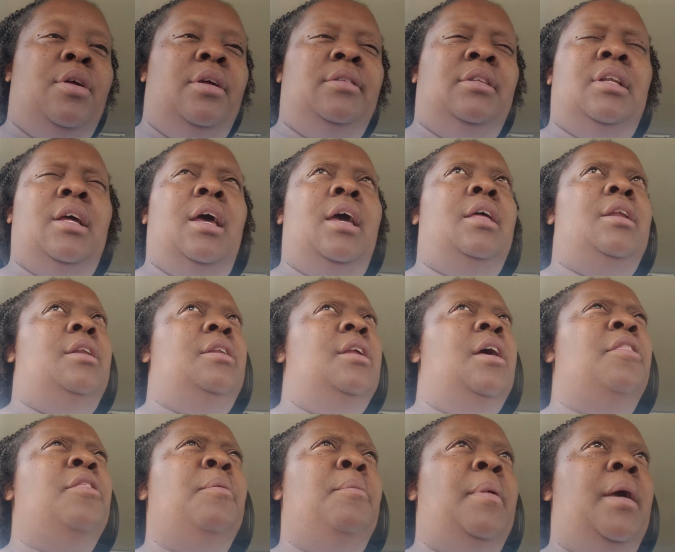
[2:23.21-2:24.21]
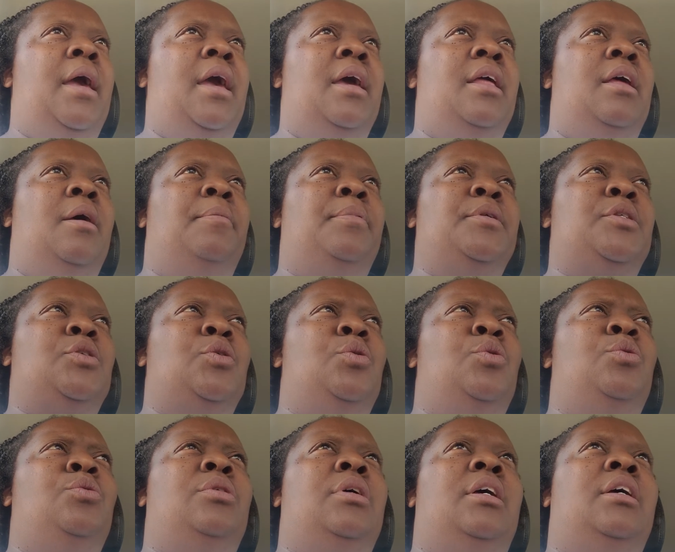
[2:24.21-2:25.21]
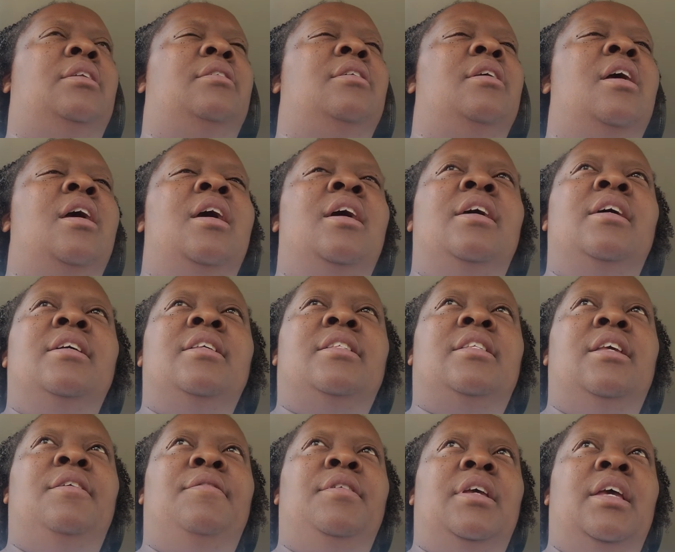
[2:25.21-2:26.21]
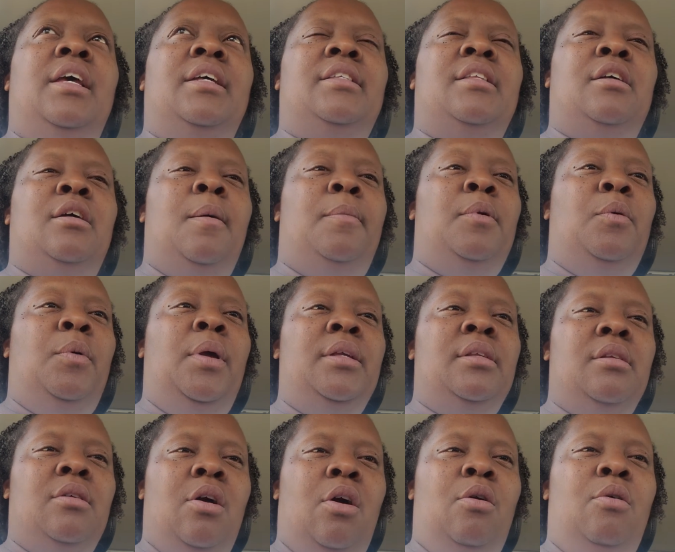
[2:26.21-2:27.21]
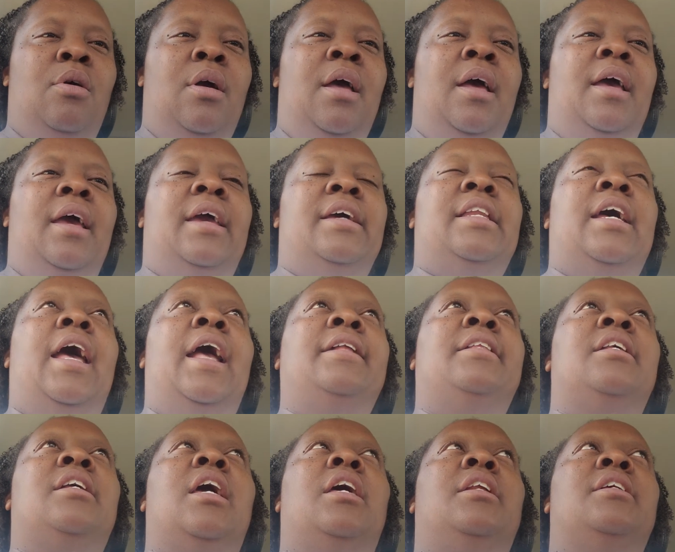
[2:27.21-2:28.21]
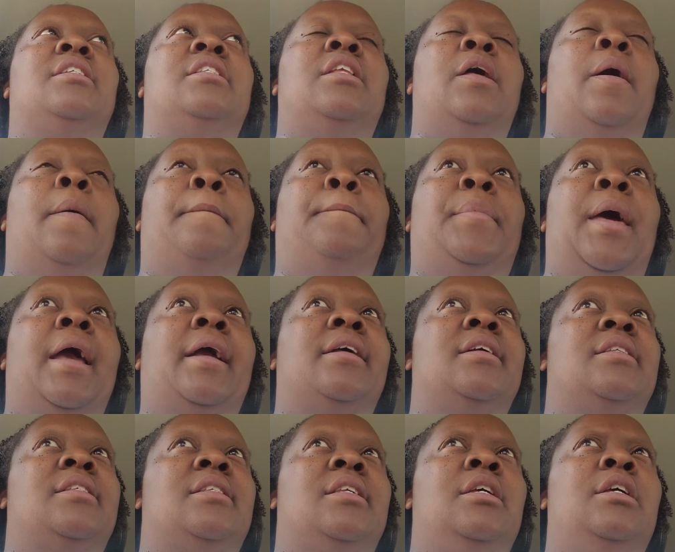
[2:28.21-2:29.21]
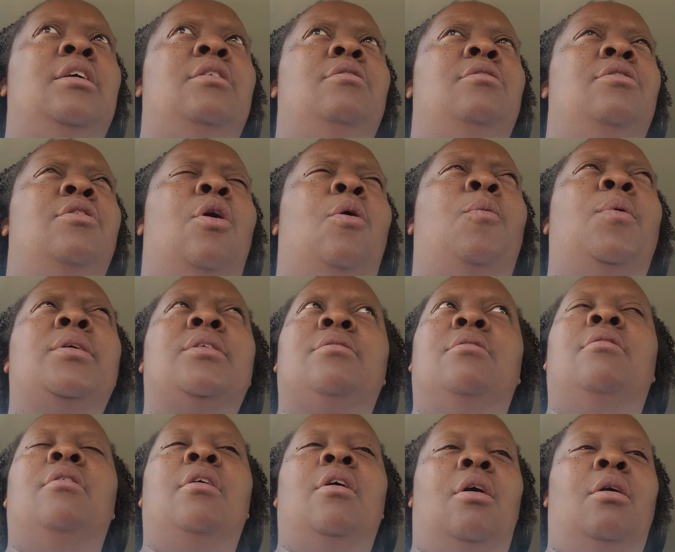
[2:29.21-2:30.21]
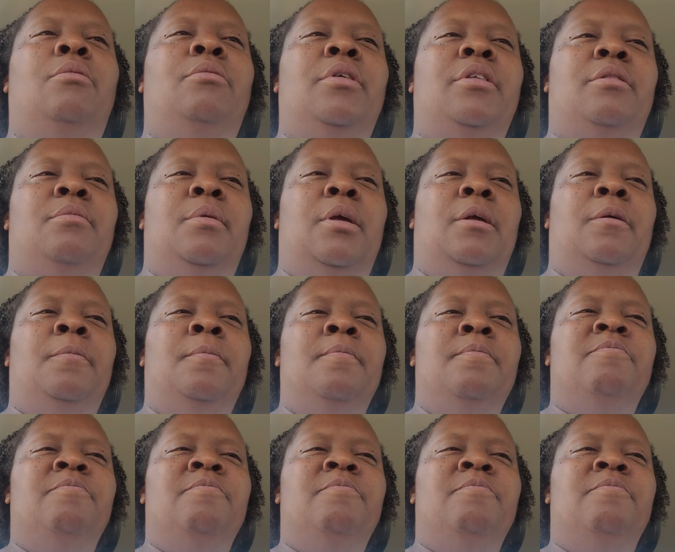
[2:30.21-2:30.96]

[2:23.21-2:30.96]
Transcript: And then I had another bad episode at CVS a couple of weeks ago, and I had to kind of step back and see, what's going on with me.